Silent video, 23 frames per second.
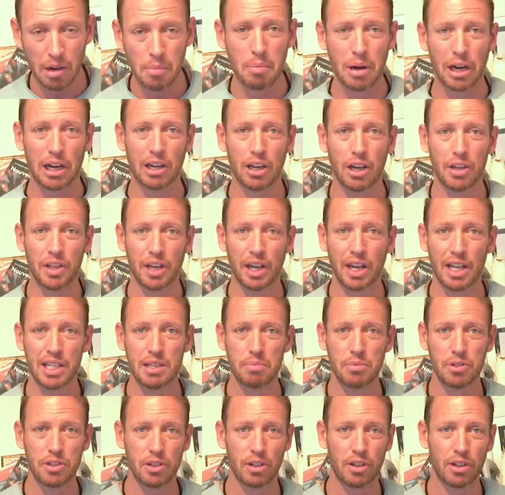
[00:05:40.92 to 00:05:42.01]
my clothing
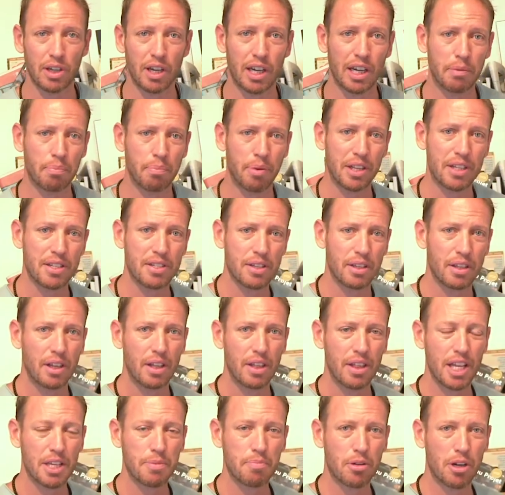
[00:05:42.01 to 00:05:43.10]
items look like, but
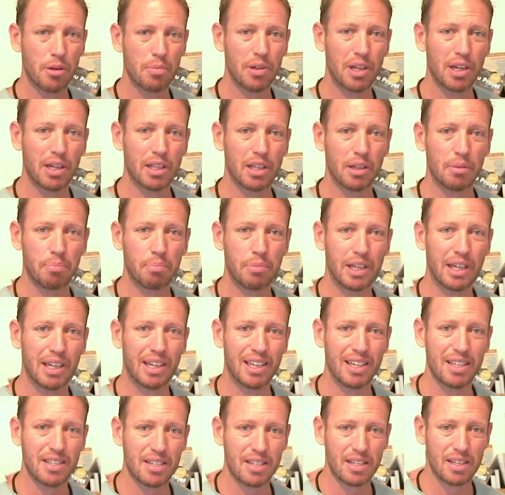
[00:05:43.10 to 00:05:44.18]
that's probably a little bit
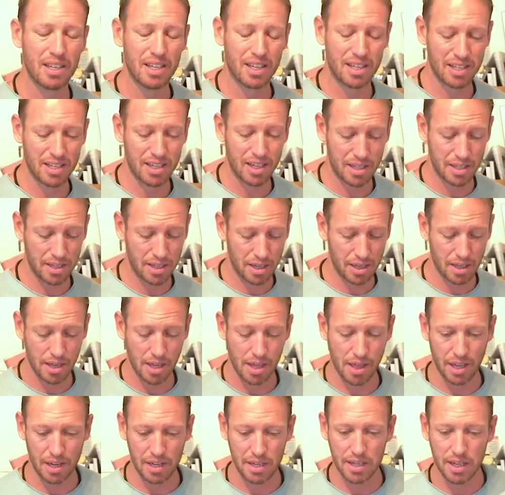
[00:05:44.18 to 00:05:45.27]
less exciting
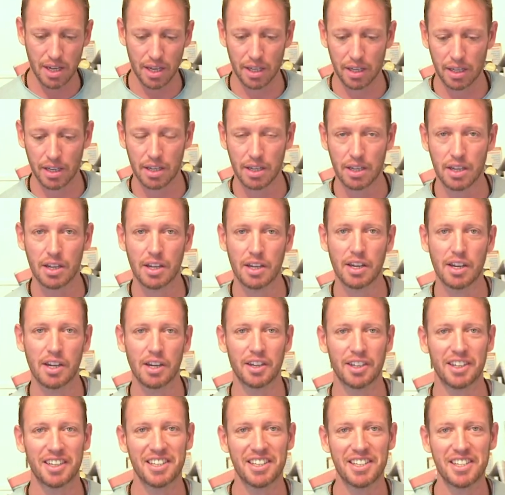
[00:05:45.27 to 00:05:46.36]
than tech.
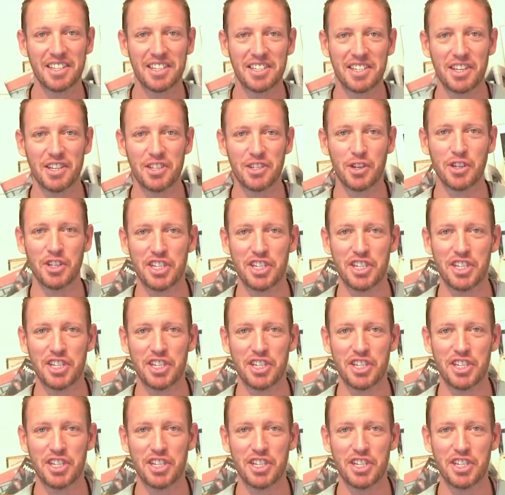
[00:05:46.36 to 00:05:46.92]
See you soon.